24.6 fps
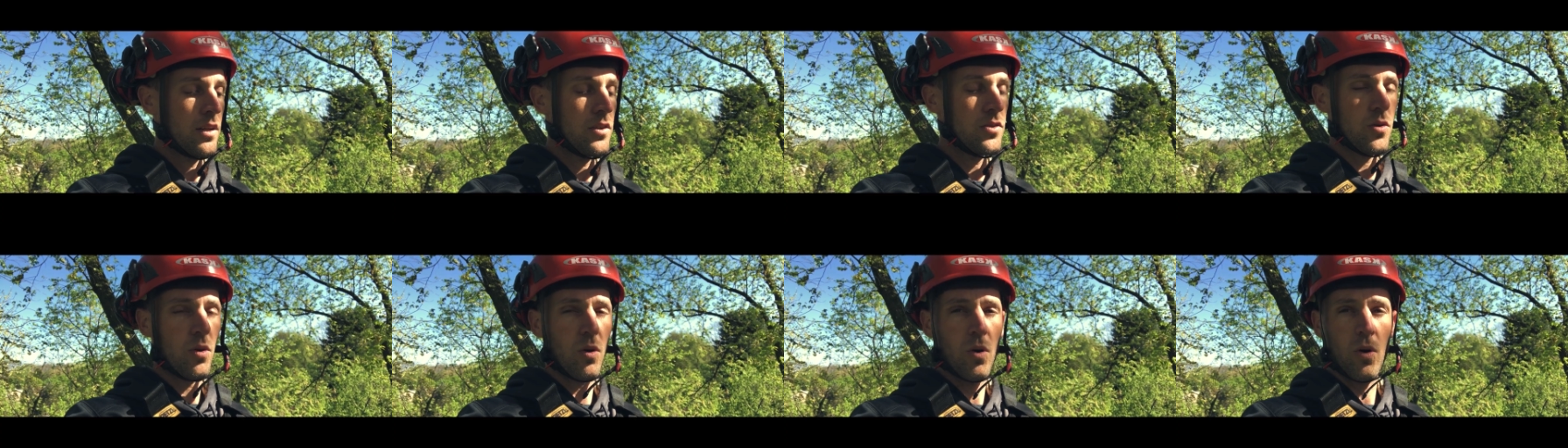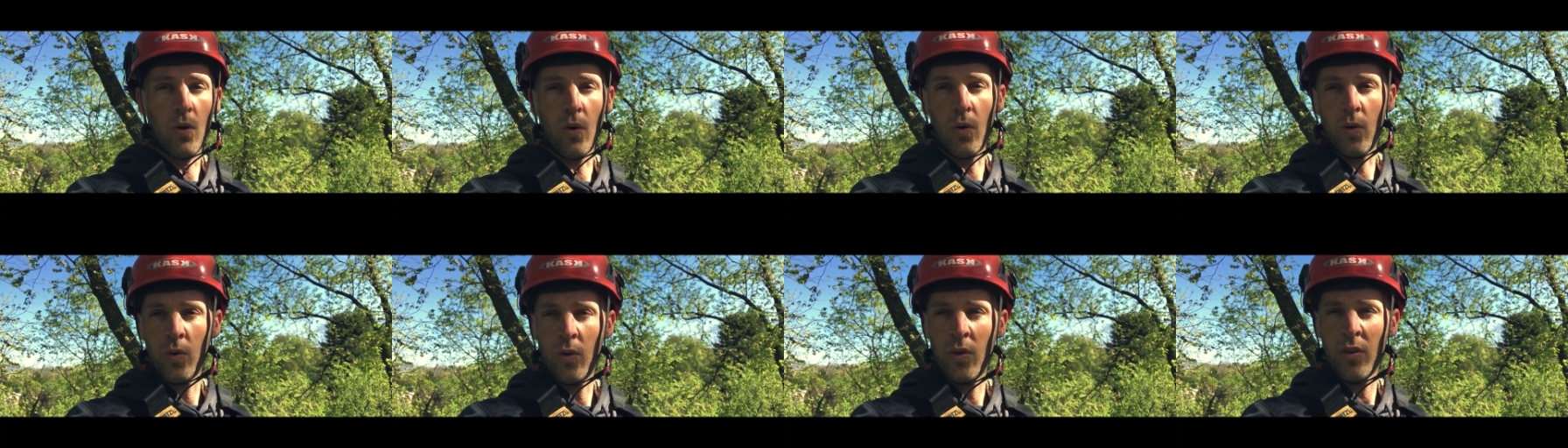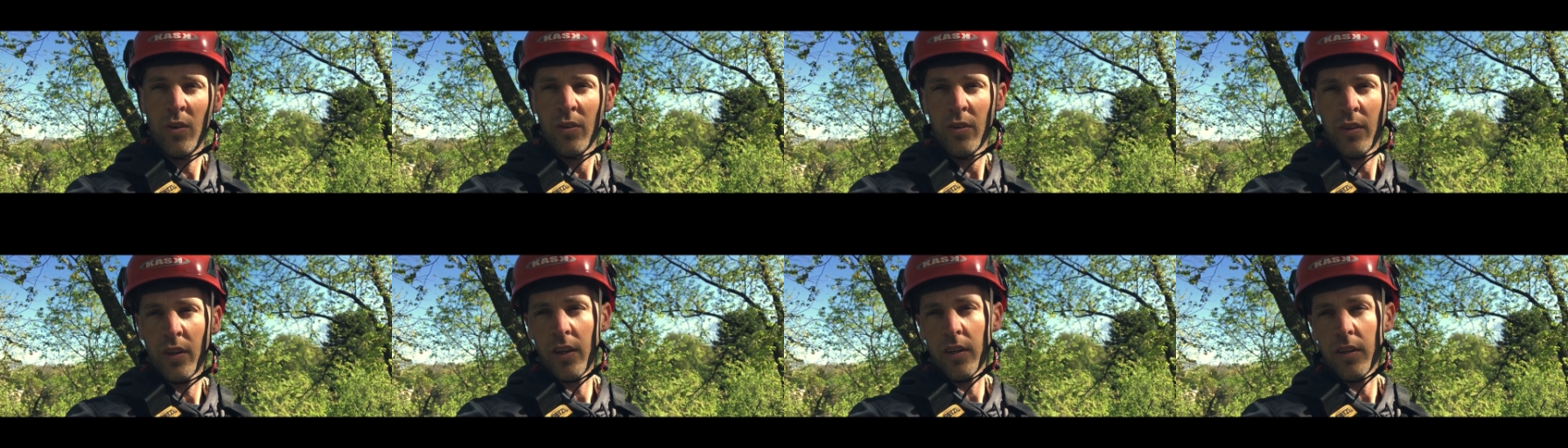These are all
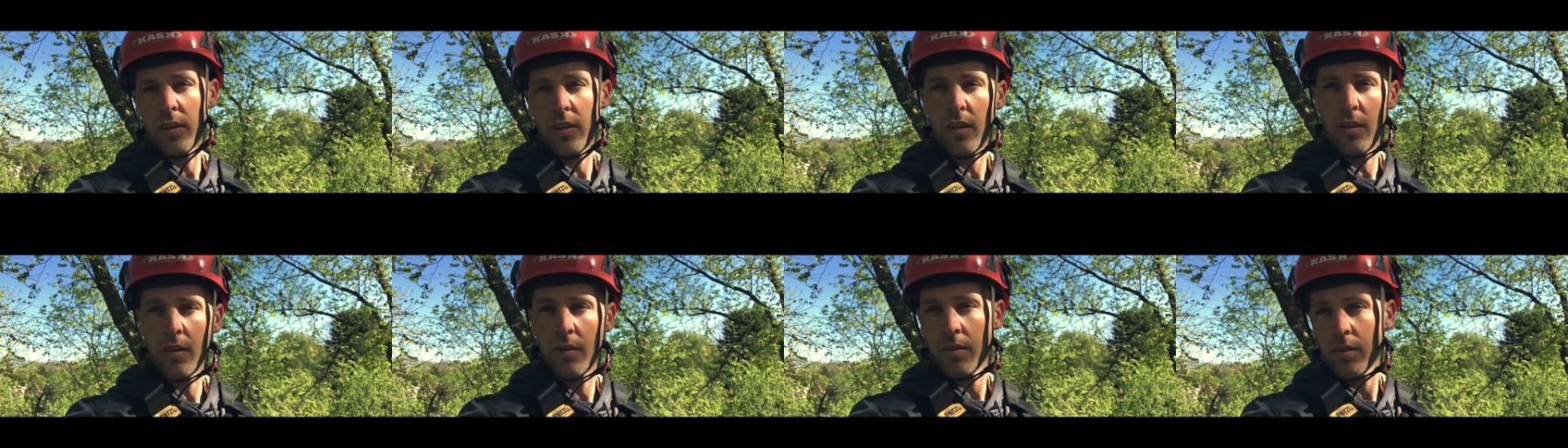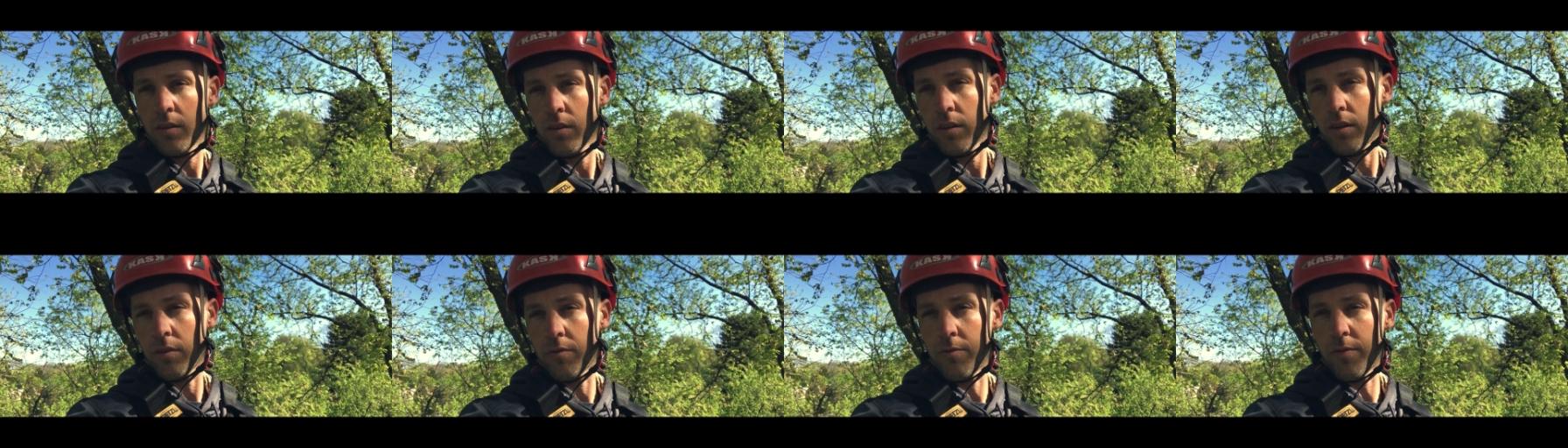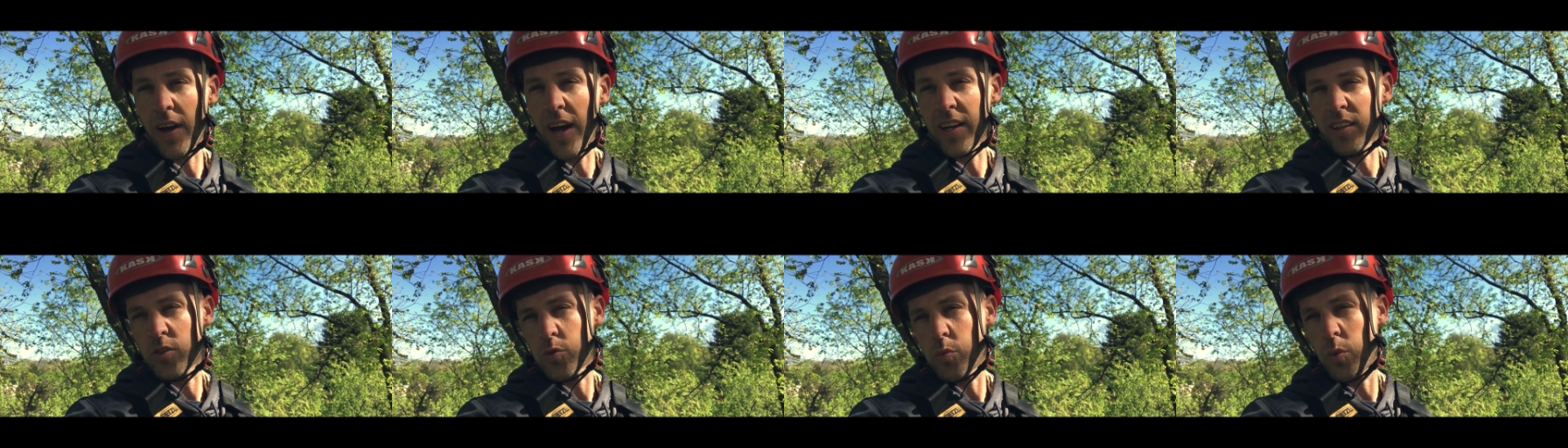good
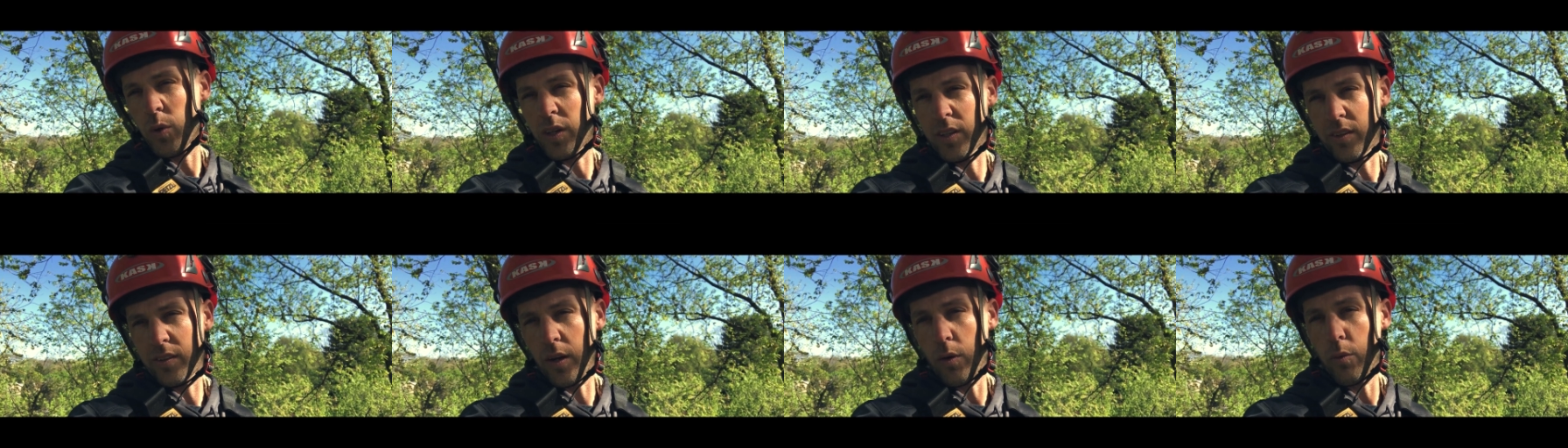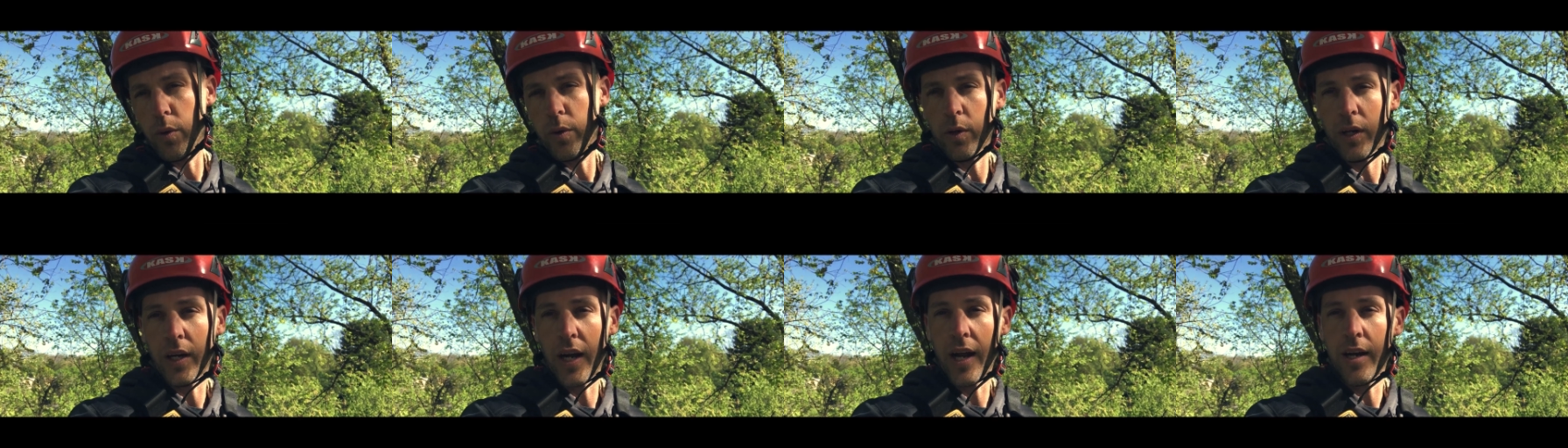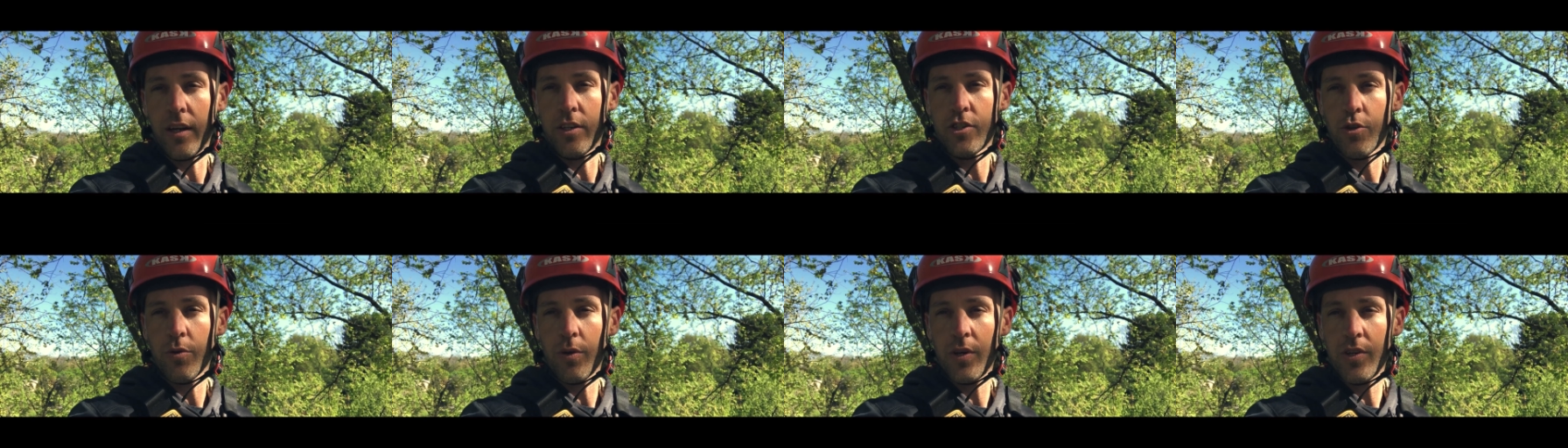factors. What
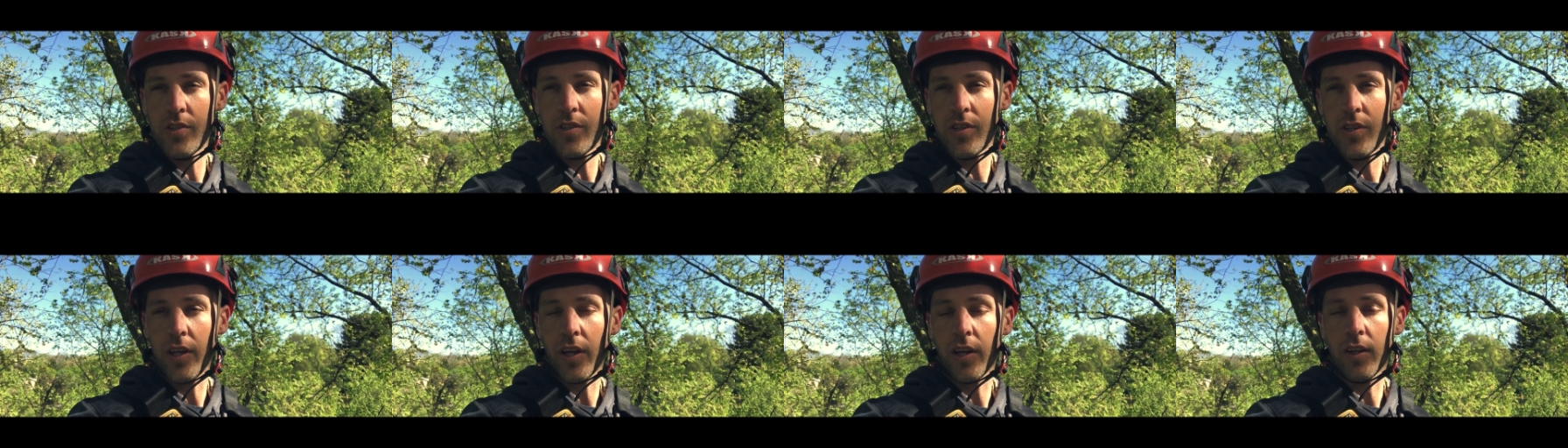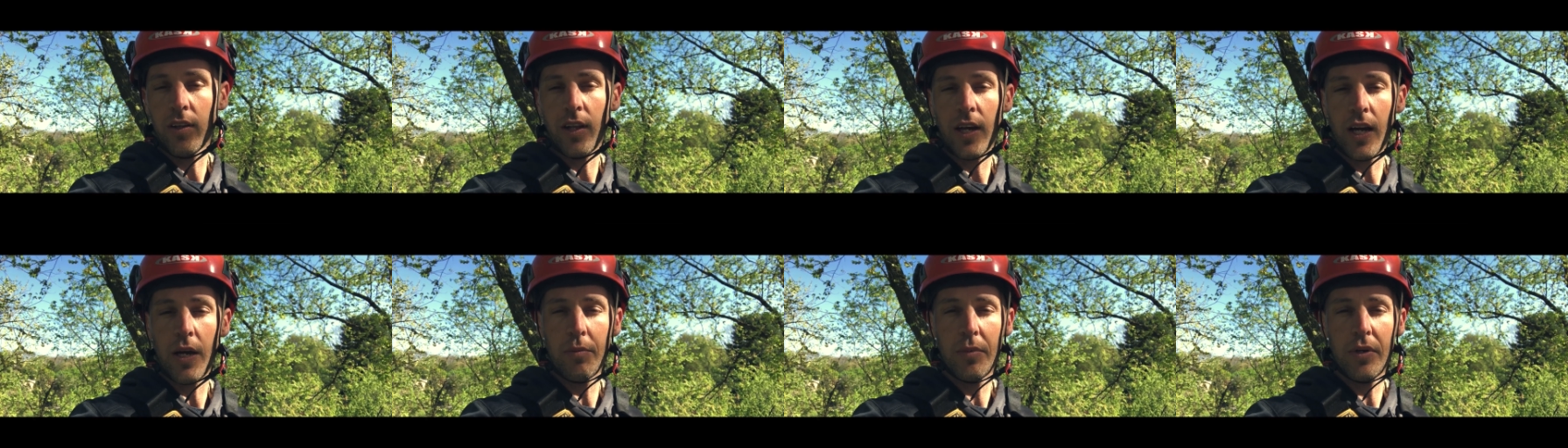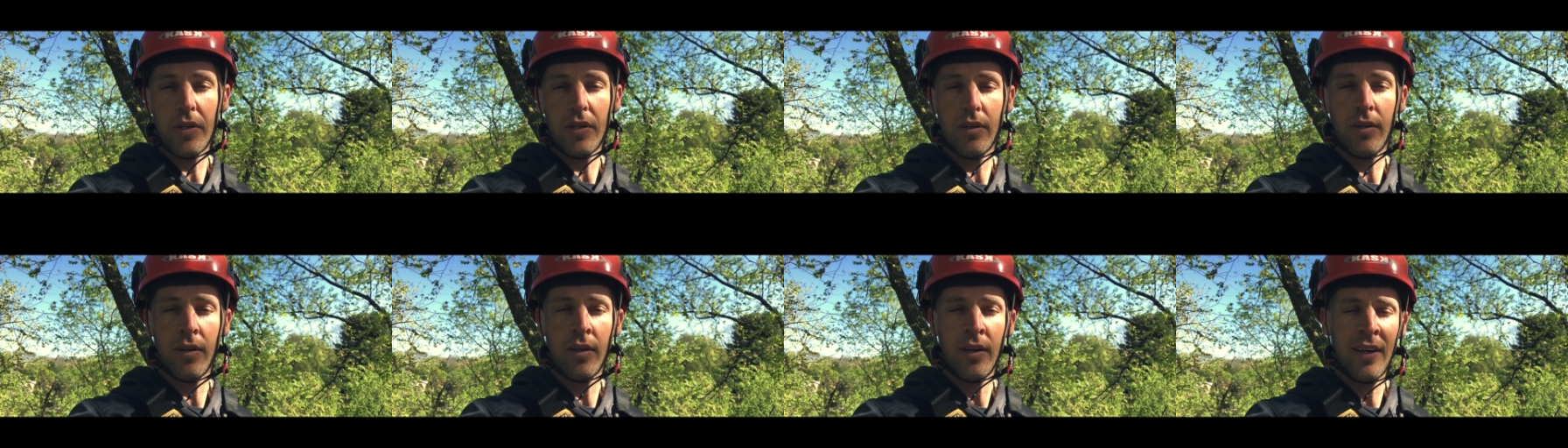kind of trees do they climb
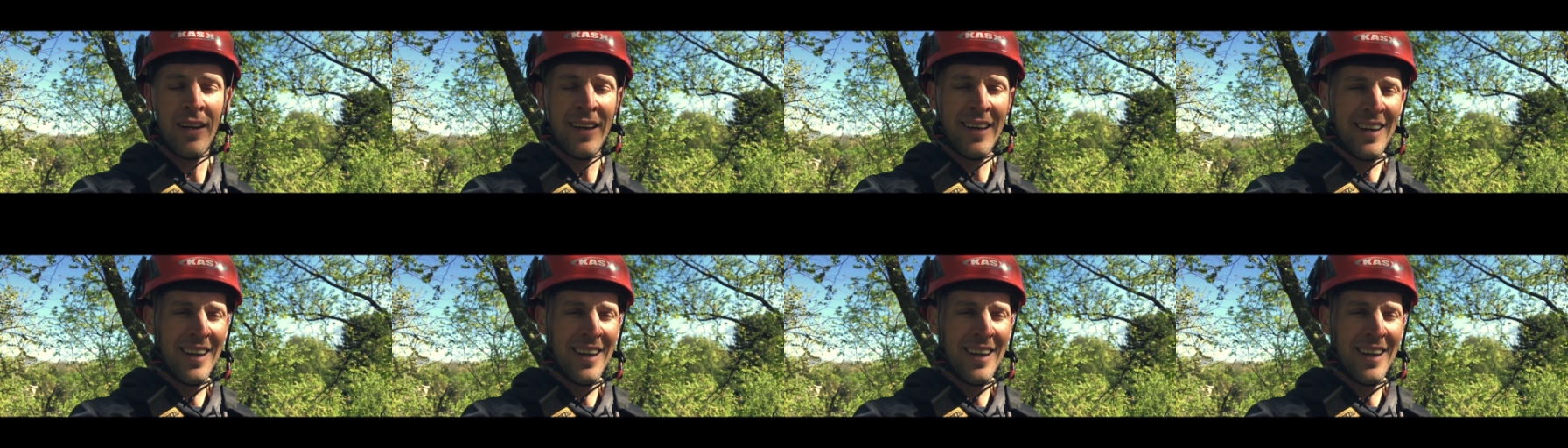in?